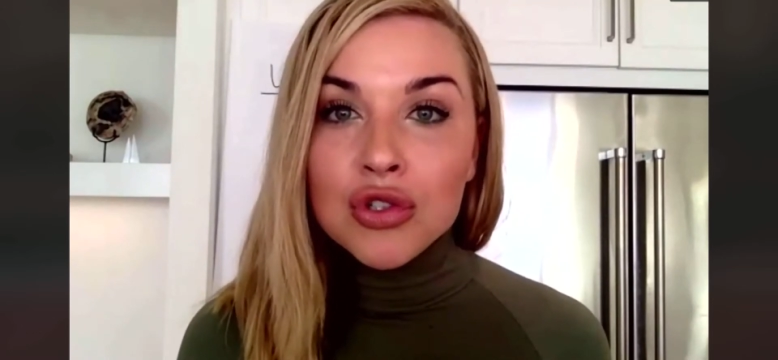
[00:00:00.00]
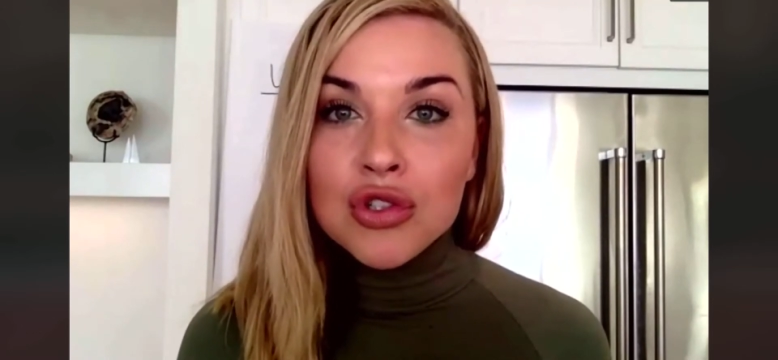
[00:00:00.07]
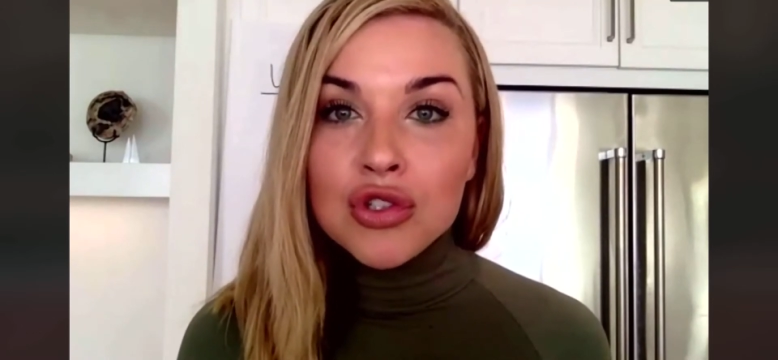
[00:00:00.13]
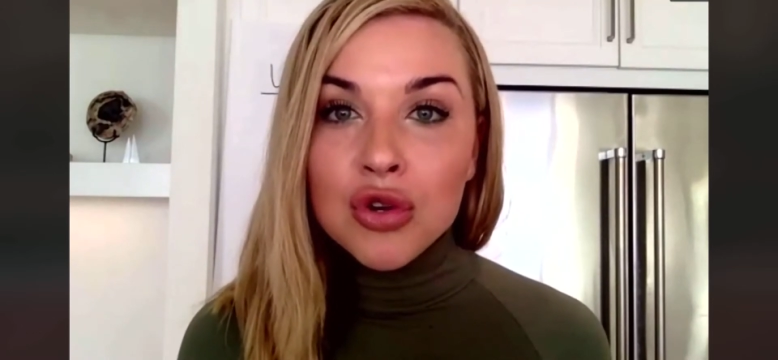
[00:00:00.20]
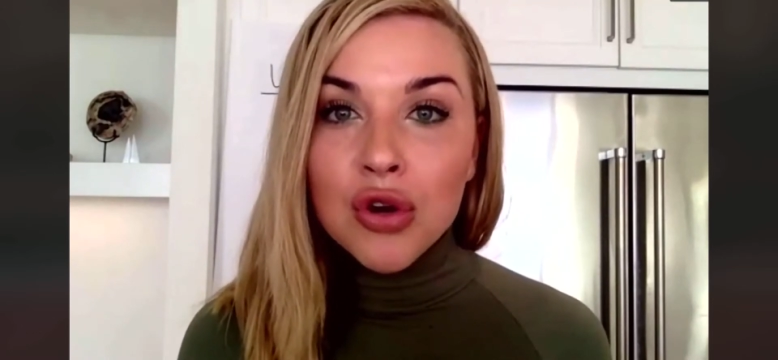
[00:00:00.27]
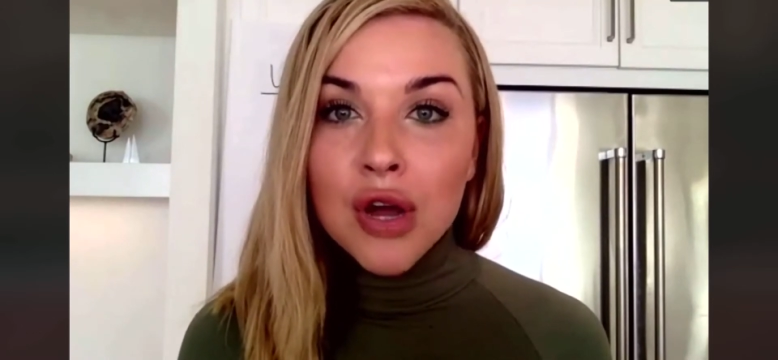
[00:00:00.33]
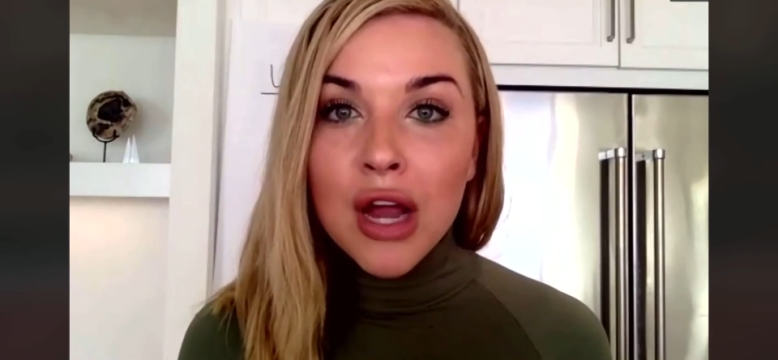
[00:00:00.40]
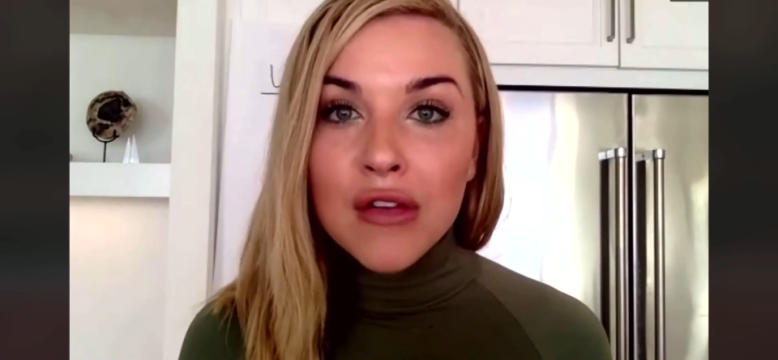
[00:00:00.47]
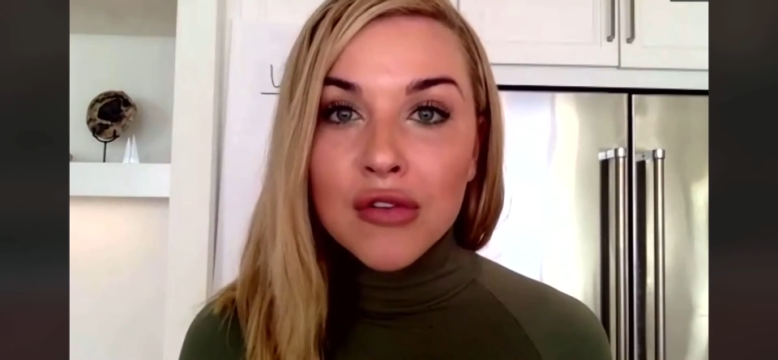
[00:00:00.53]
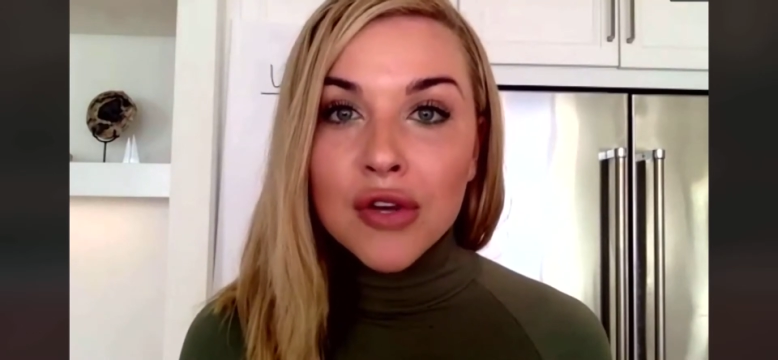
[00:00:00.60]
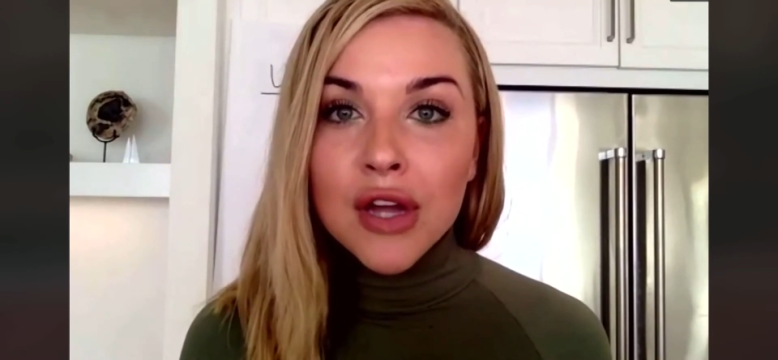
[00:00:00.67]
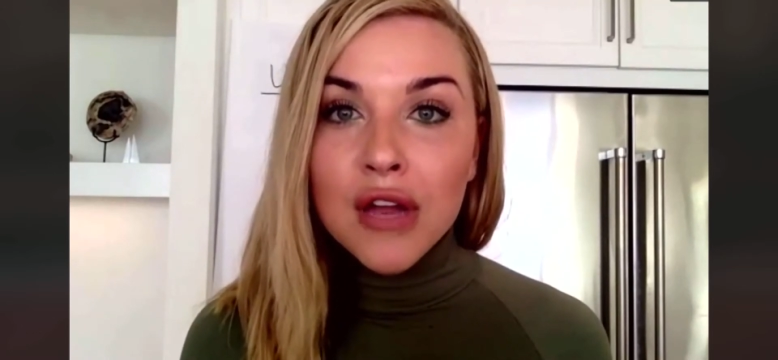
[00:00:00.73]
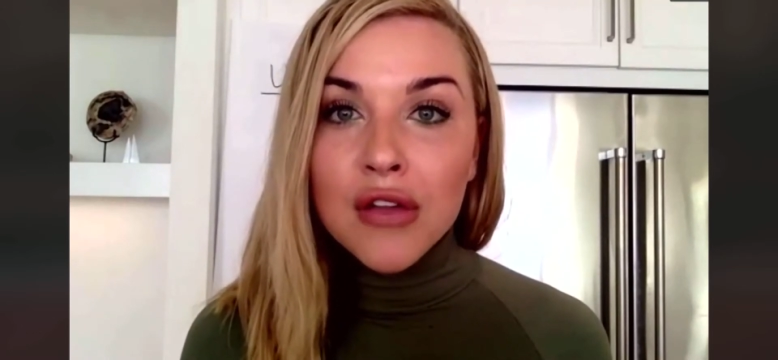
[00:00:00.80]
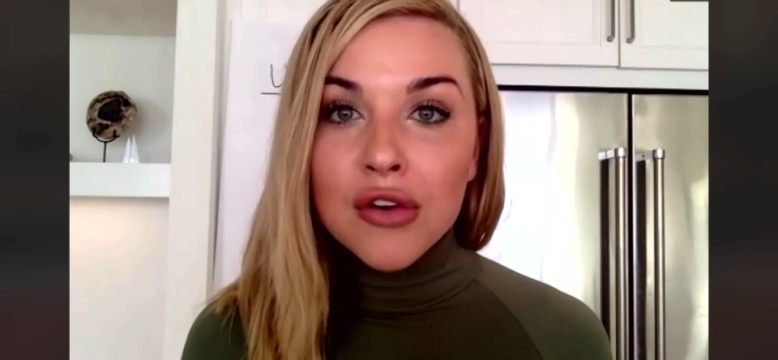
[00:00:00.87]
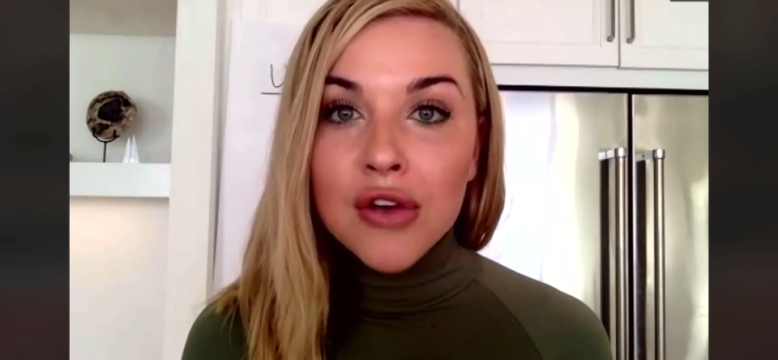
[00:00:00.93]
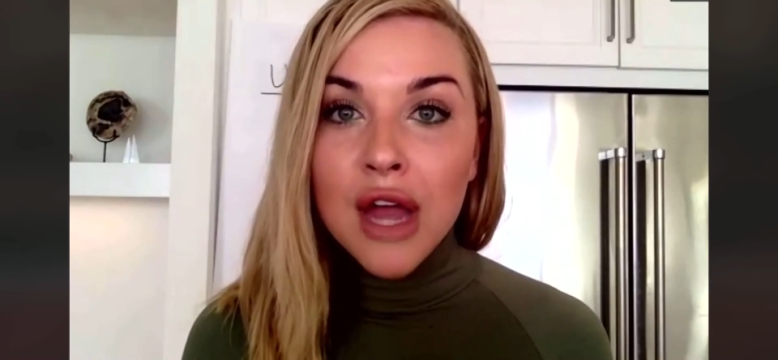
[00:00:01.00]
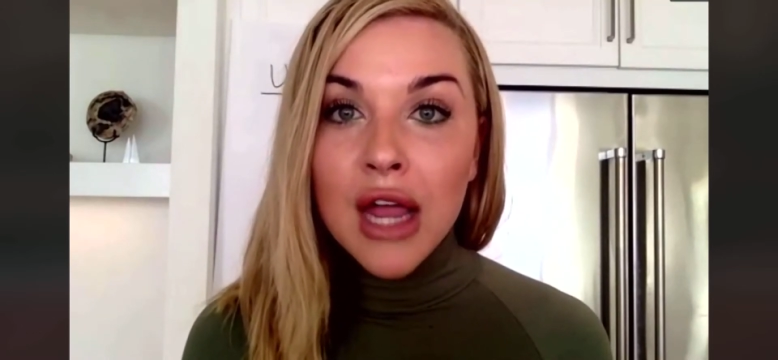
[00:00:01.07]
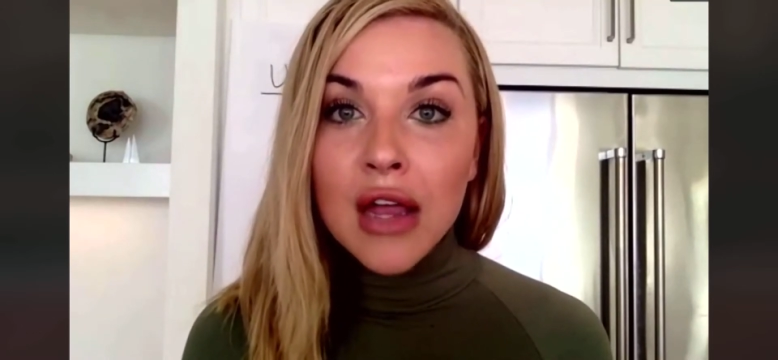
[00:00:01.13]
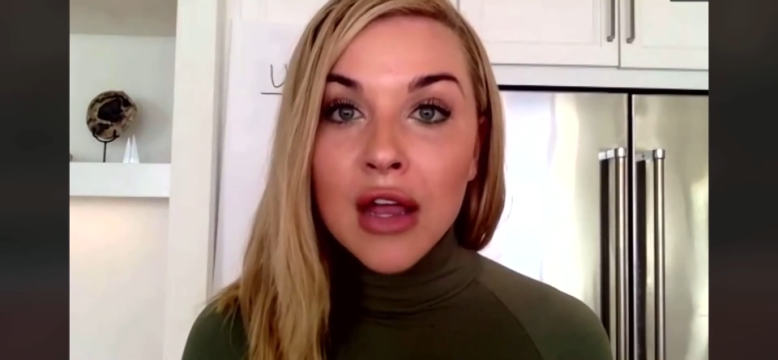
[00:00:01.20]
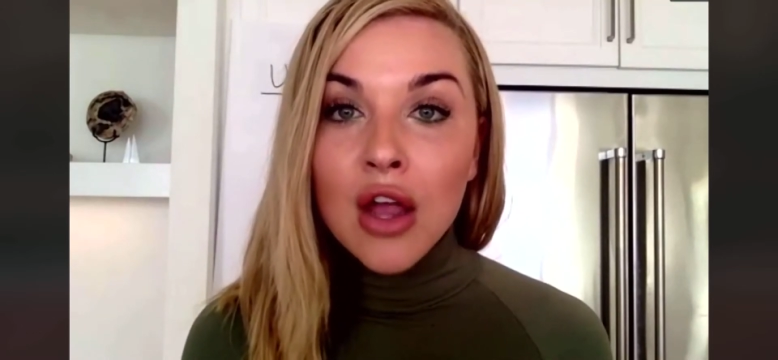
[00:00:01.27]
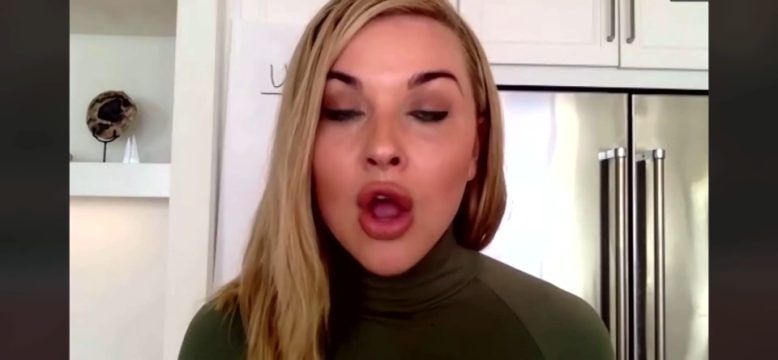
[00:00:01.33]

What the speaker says: store every other day.